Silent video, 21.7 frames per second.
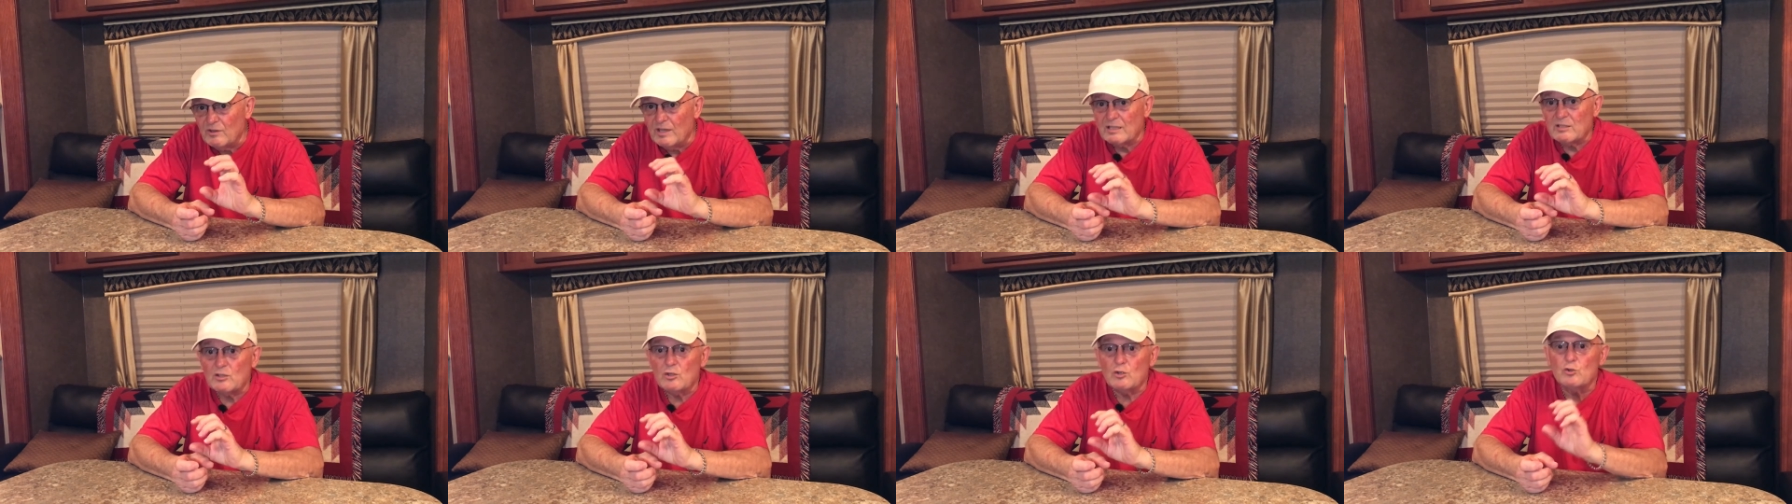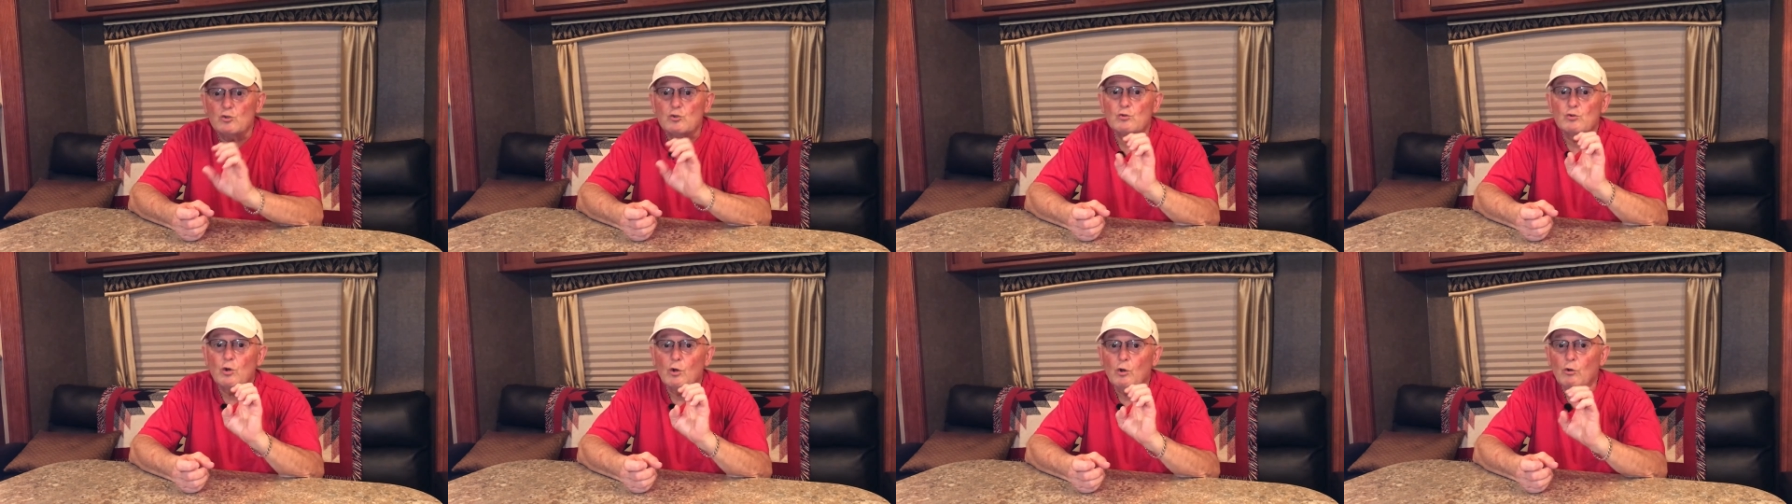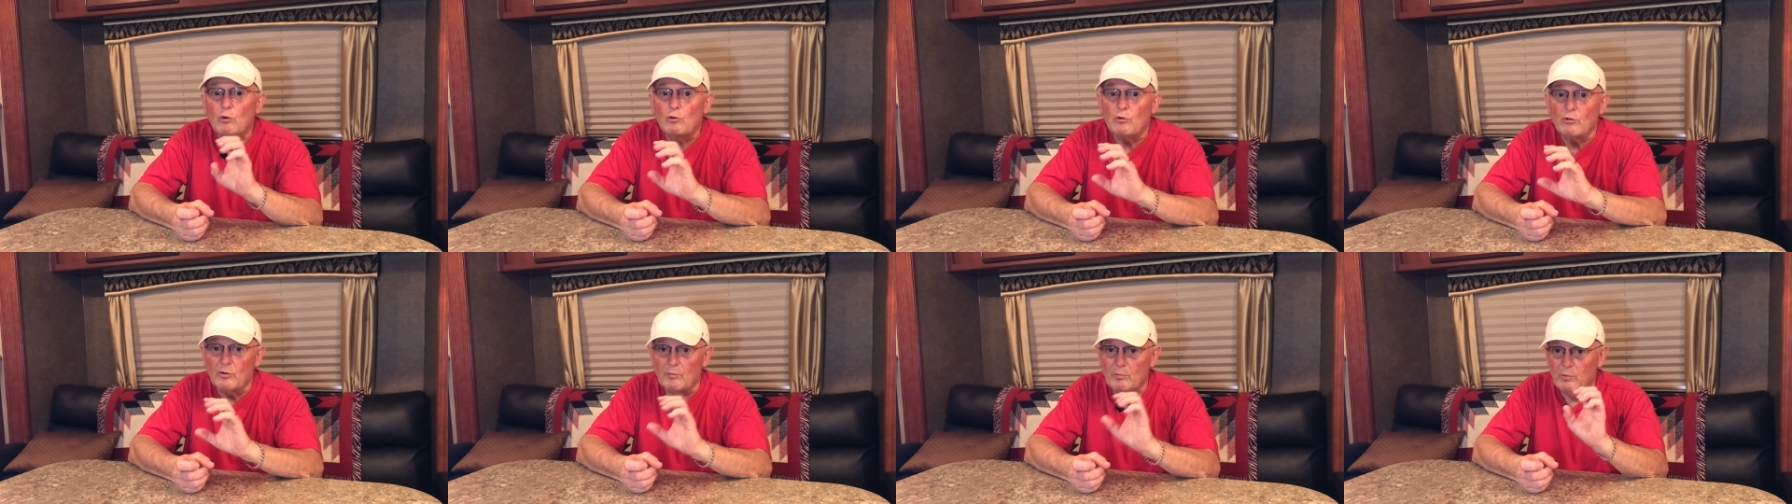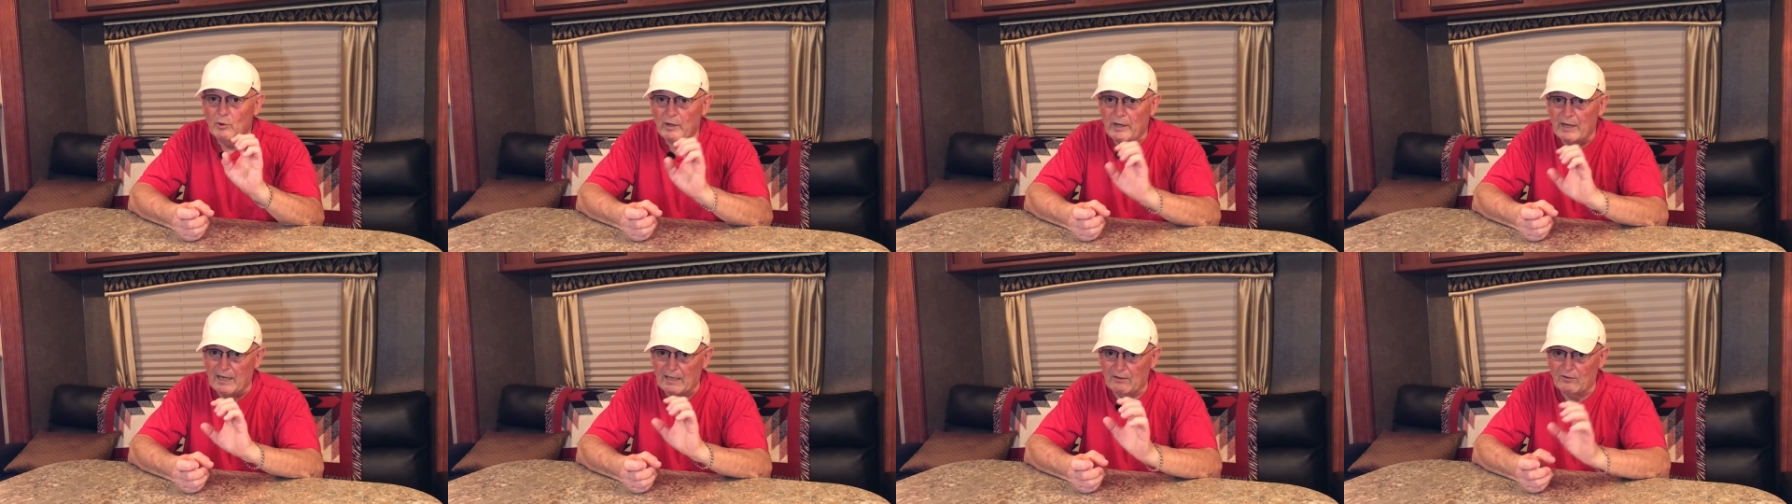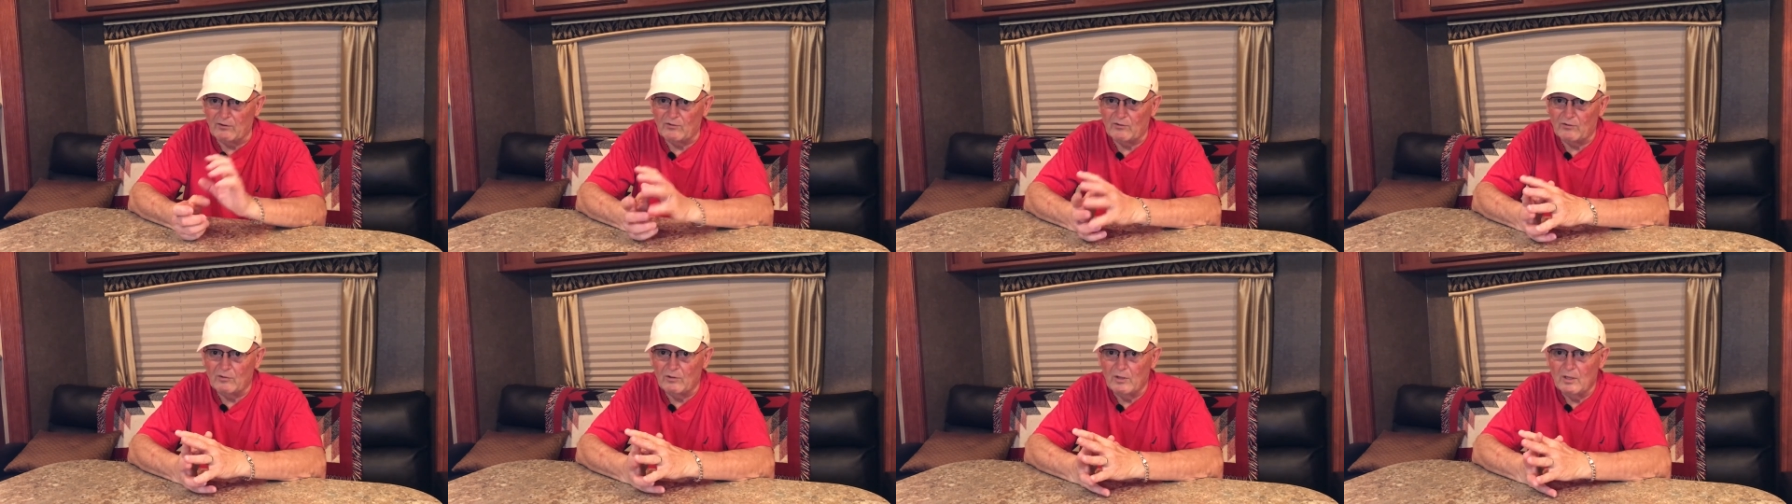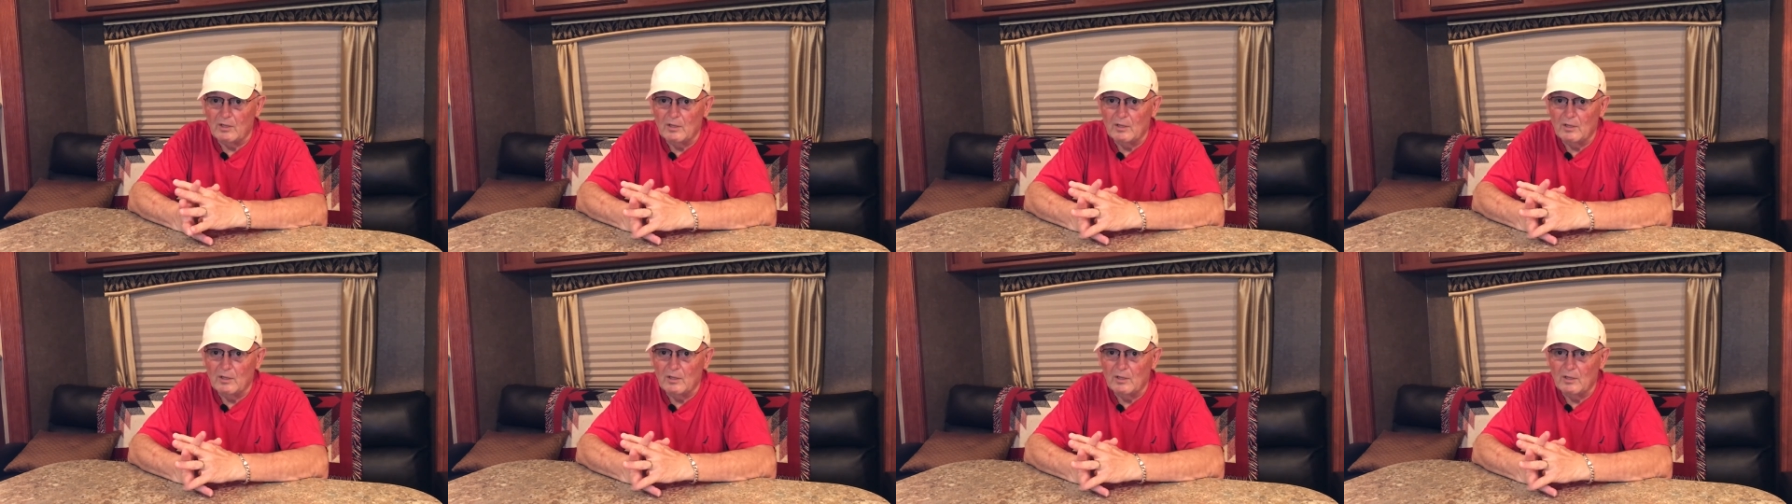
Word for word: that control the brakes.